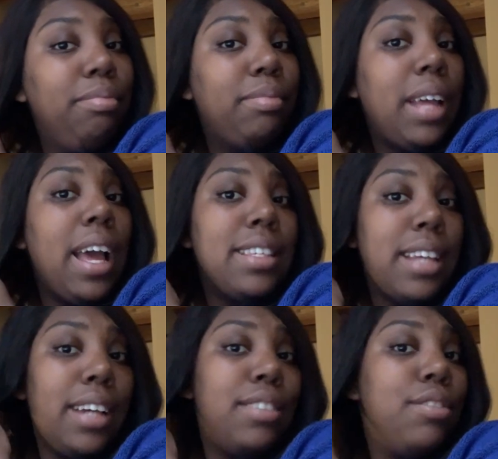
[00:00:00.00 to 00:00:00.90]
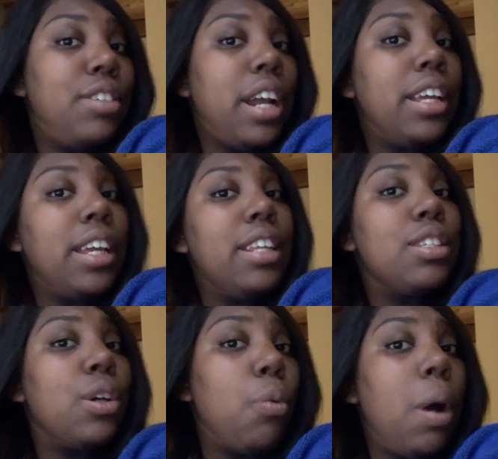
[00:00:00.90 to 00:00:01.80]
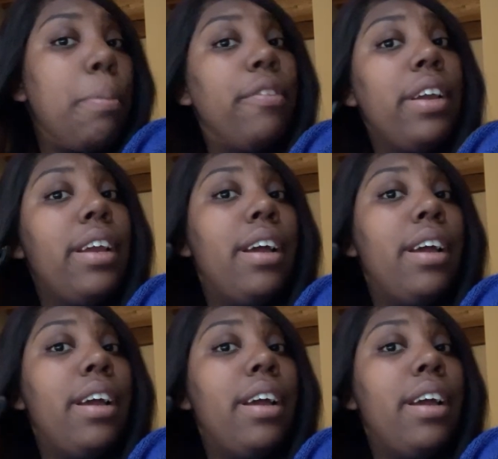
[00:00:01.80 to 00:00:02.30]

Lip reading: as I try to get it to cooperate.